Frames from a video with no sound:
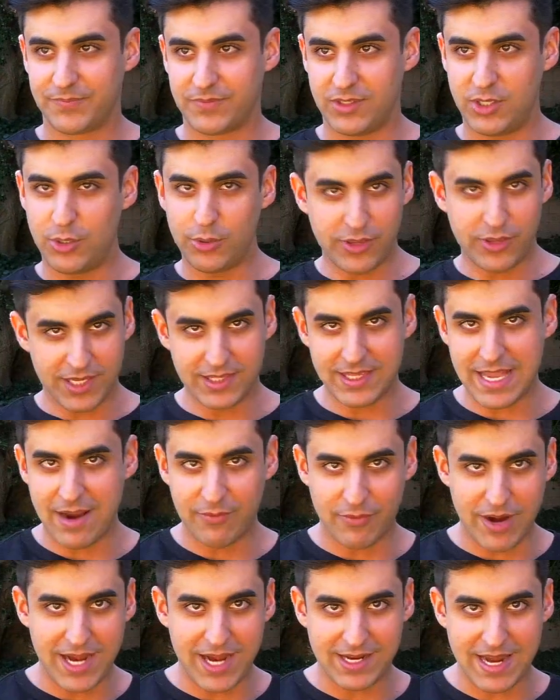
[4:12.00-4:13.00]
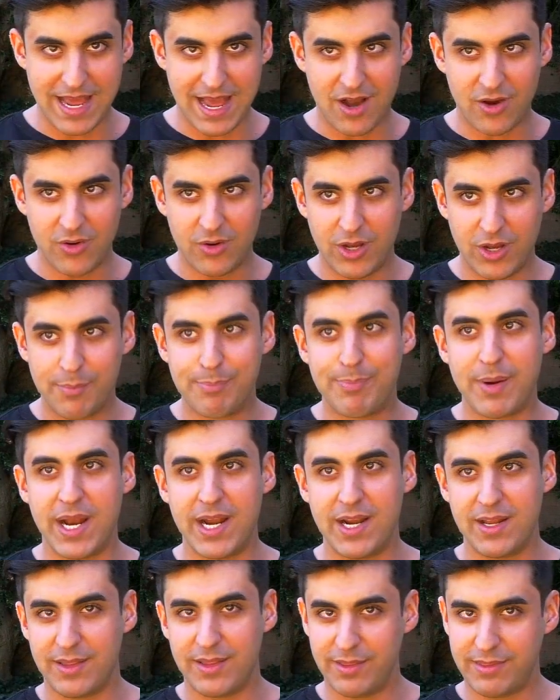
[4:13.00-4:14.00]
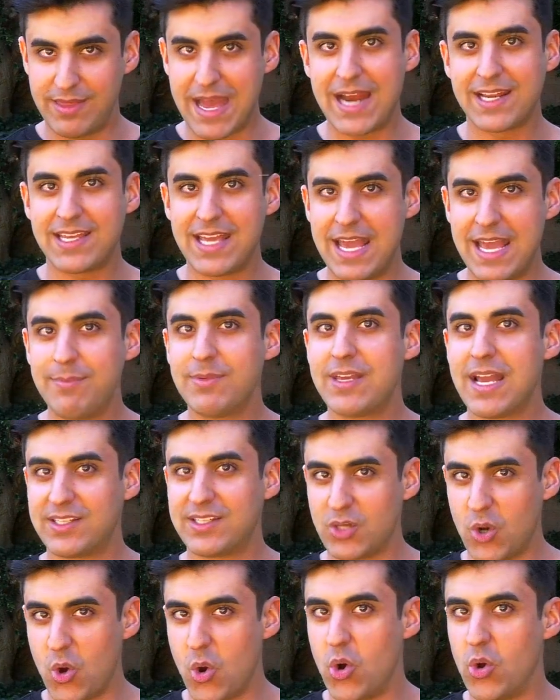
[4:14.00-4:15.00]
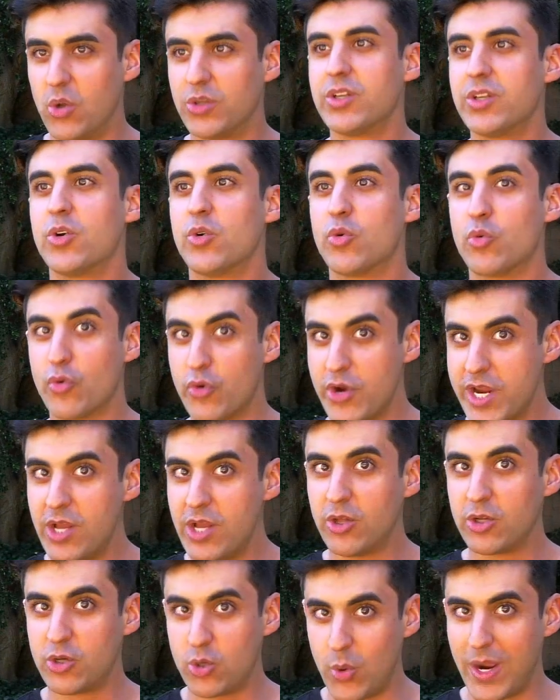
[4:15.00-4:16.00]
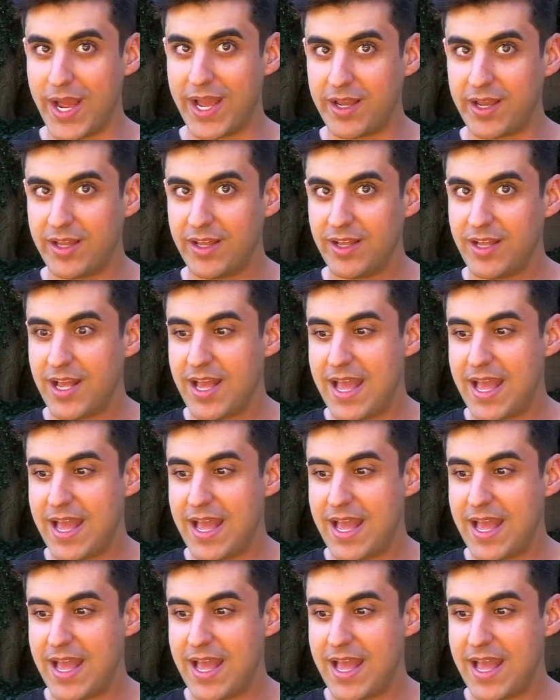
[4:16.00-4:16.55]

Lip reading: you think that right now, but that game gets old real quick.